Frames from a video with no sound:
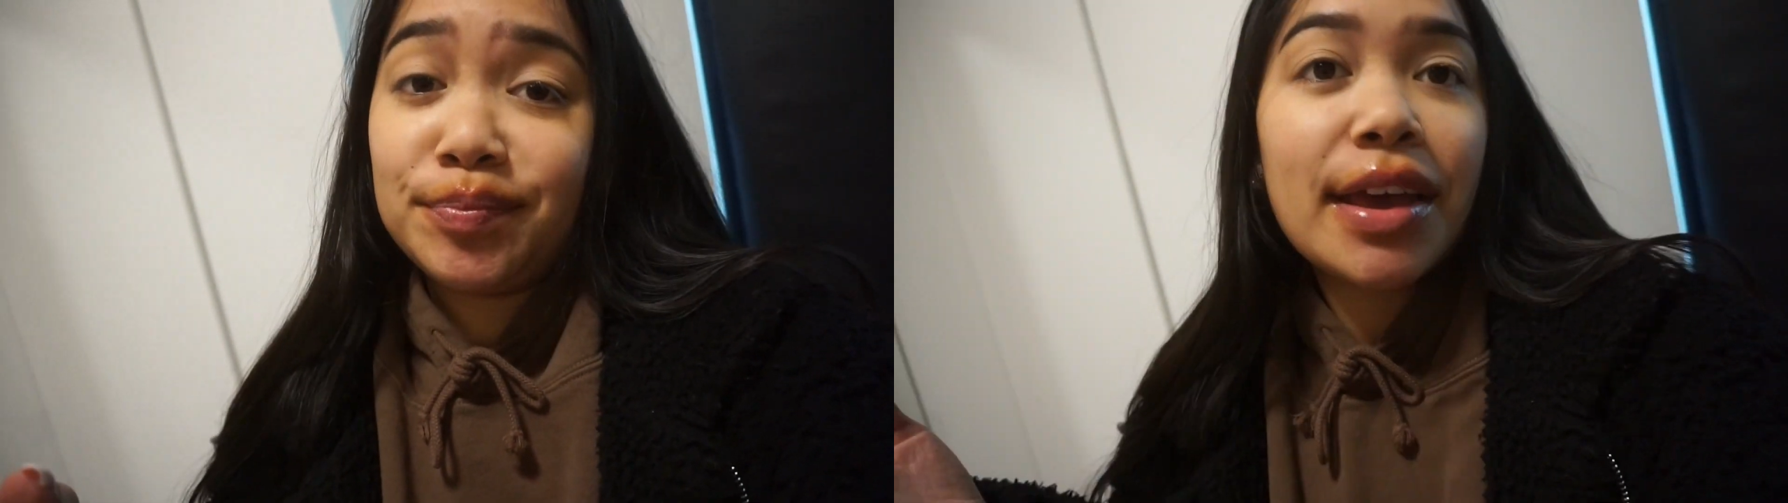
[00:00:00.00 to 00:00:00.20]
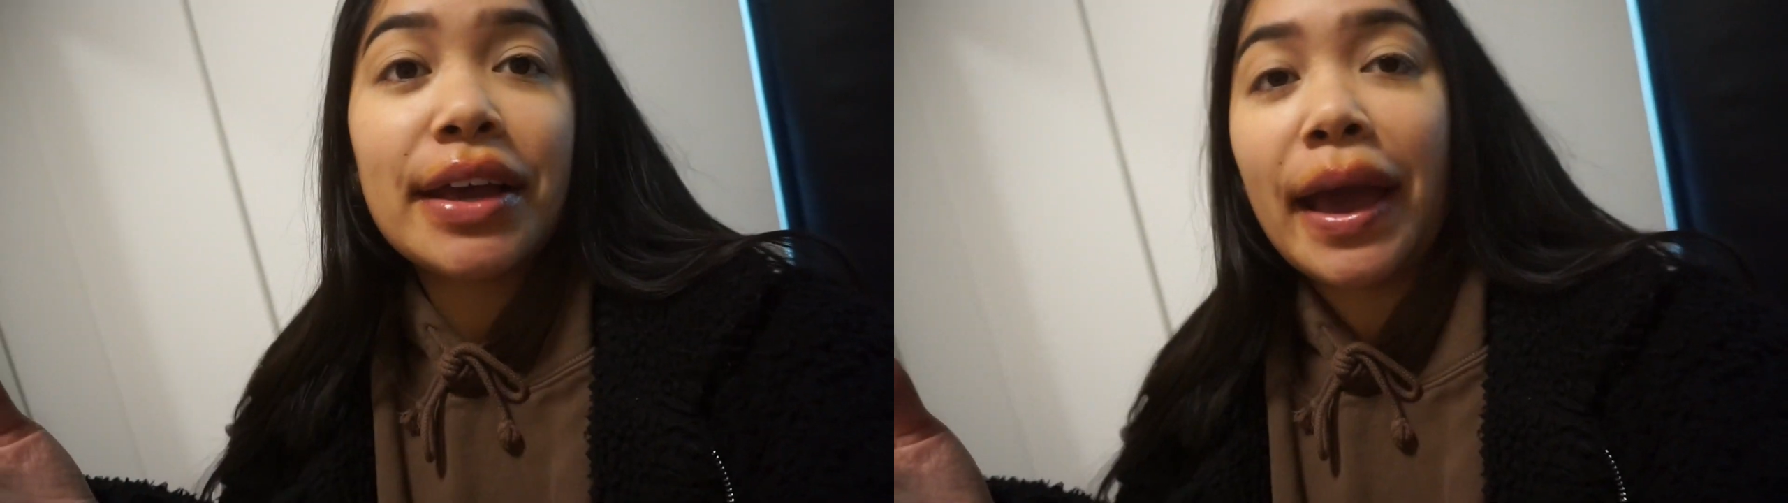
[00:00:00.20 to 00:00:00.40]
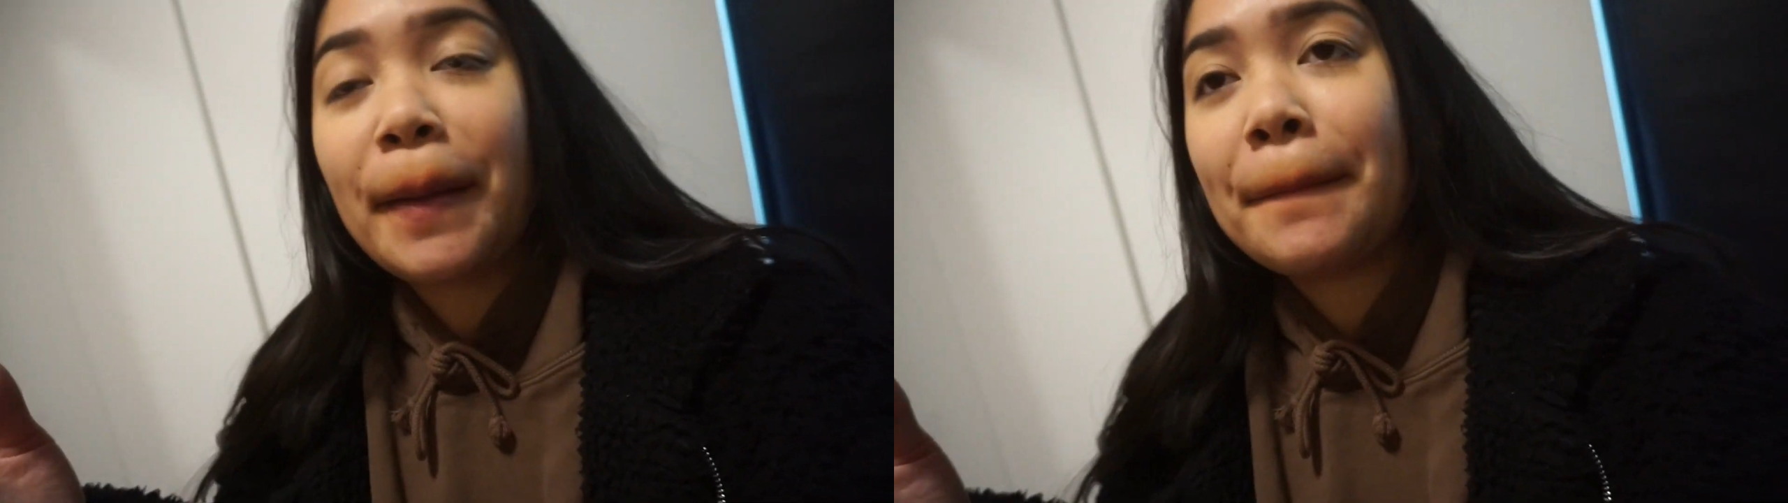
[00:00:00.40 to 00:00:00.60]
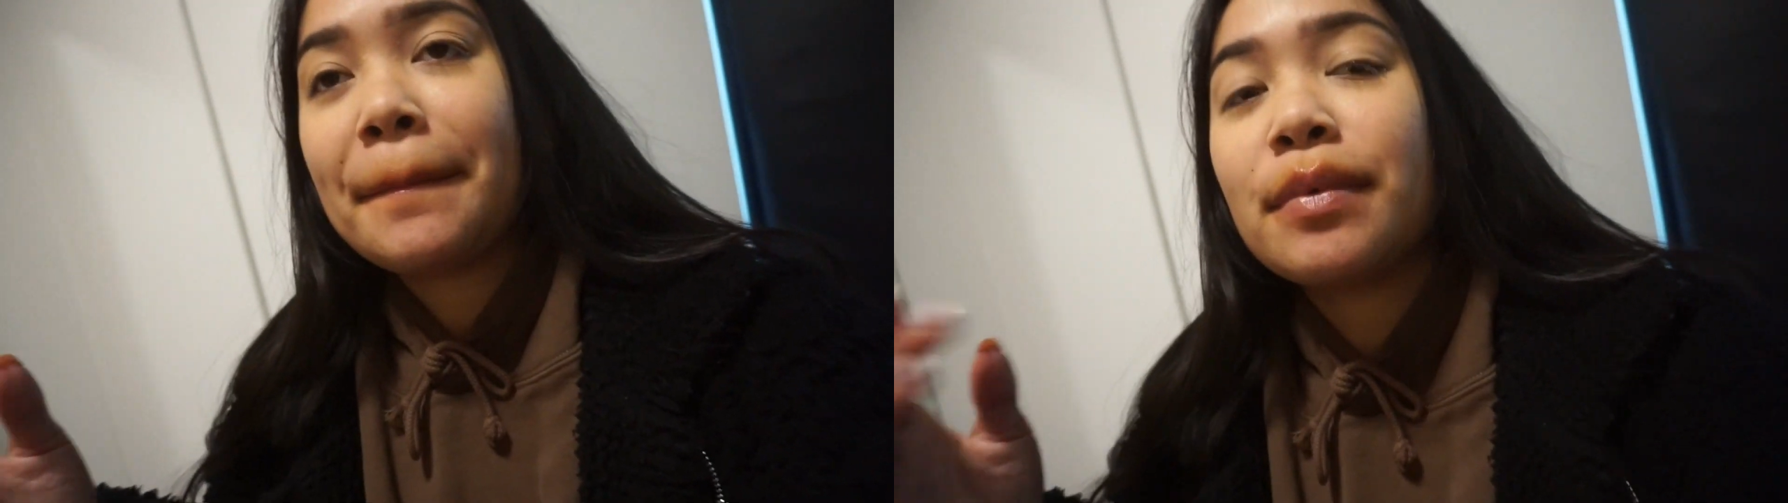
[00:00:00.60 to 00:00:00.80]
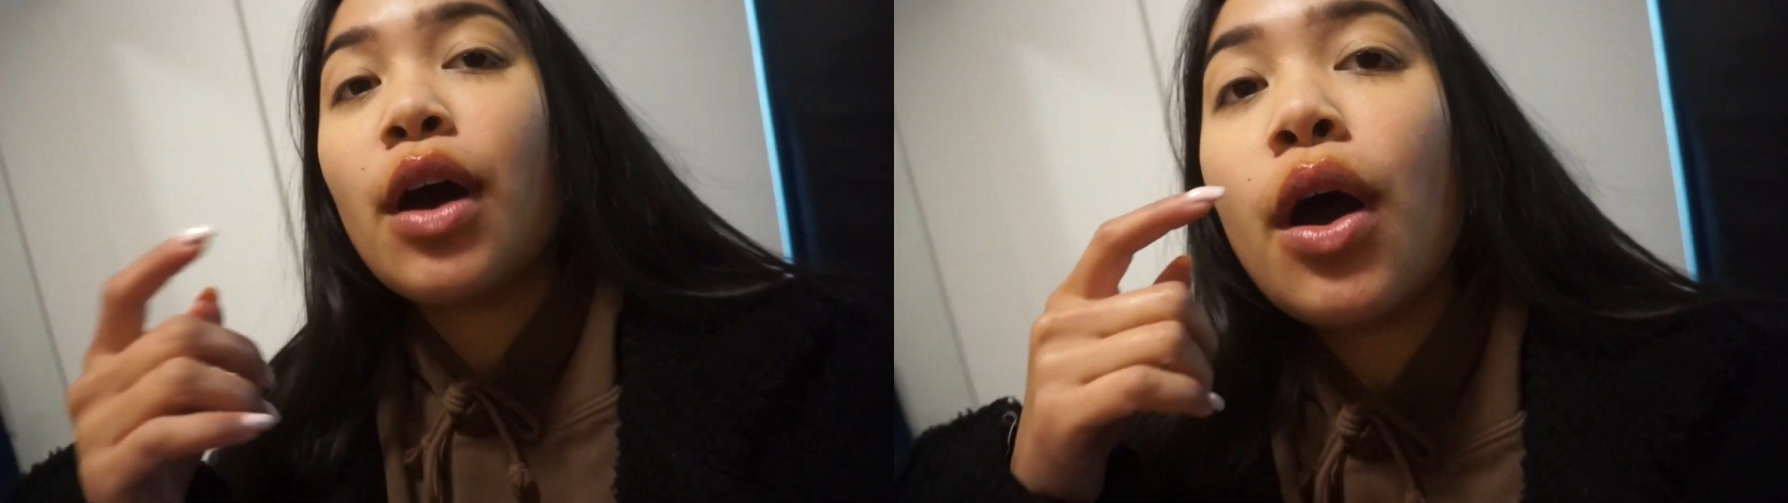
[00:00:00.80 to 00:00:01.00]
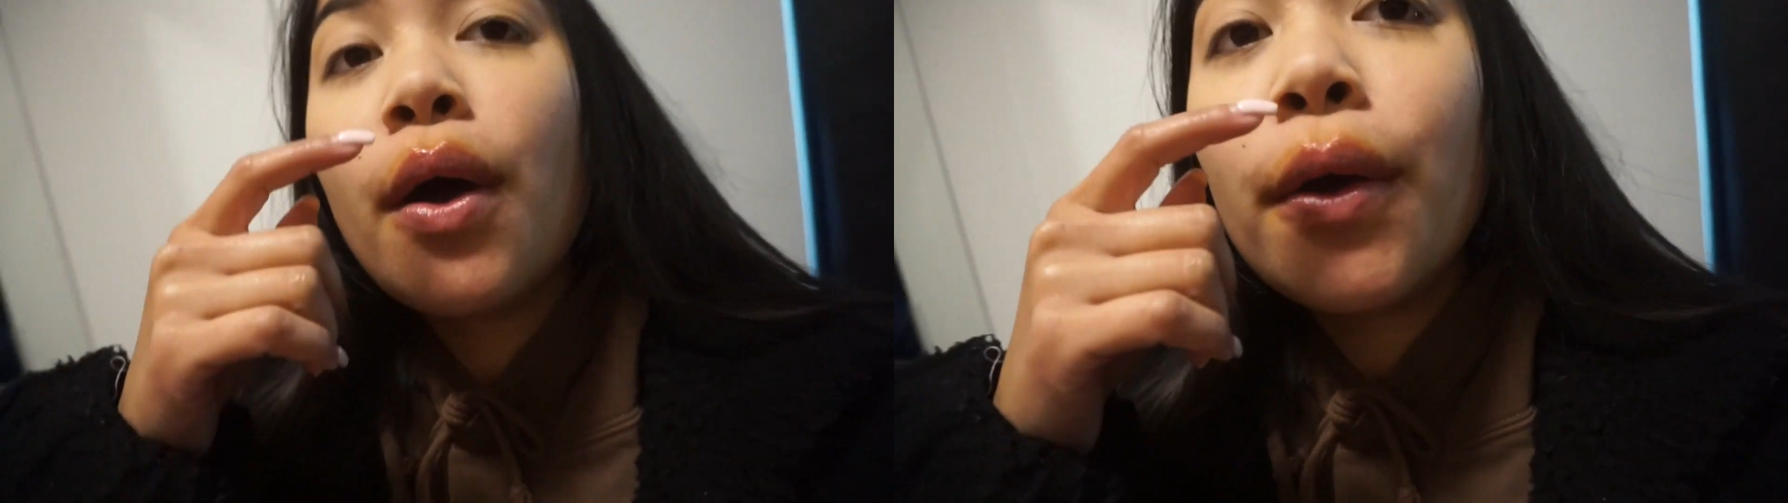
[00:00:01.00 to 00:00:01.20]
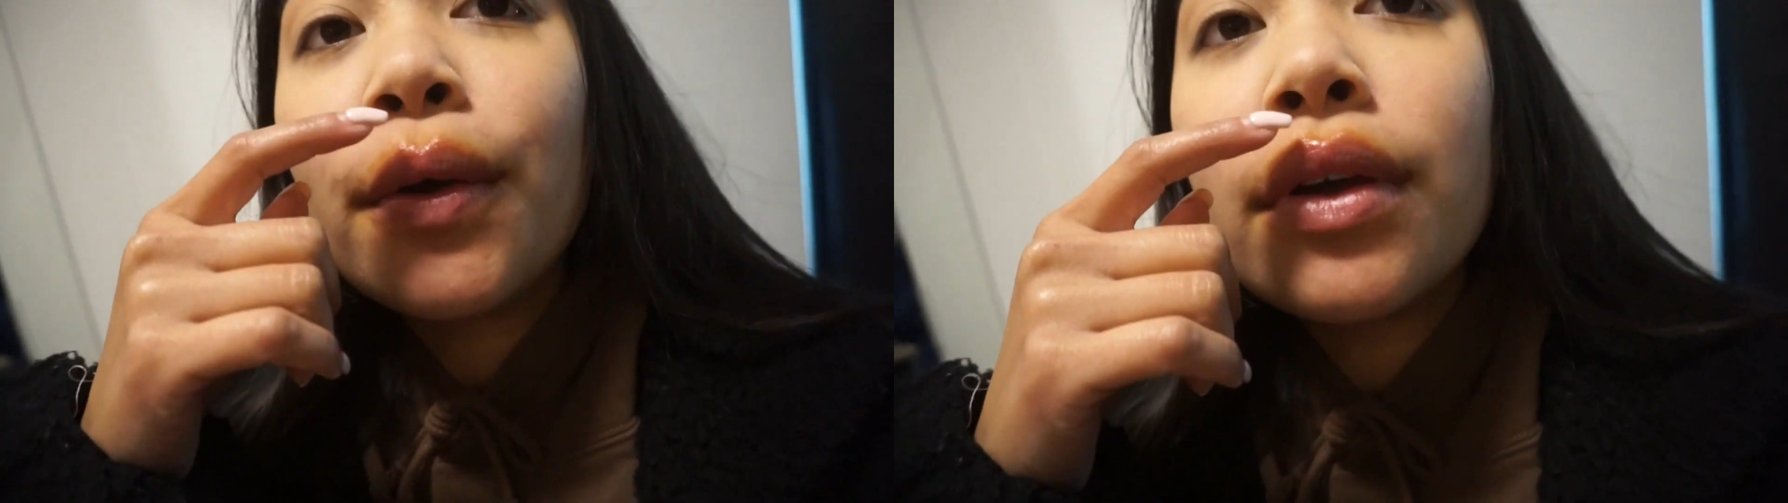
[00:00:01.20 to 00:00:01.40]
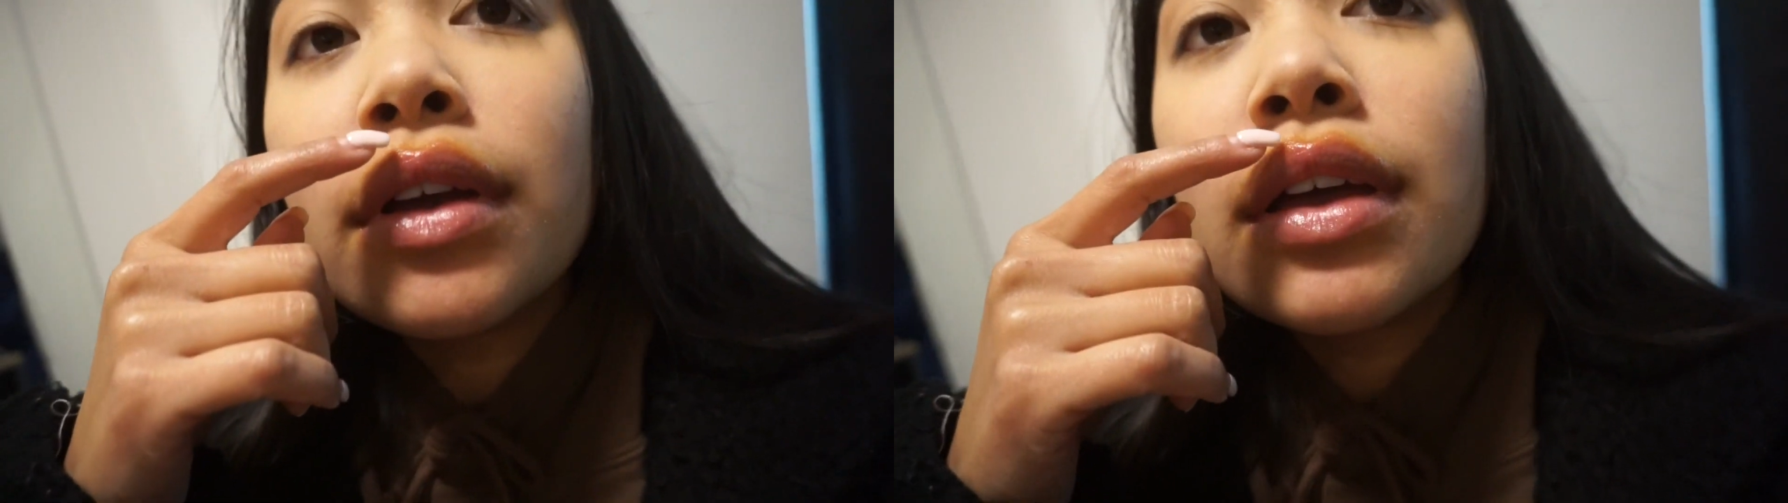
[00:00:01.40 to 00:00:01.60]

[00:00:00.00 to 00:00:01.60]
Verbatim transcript: Okay, oh,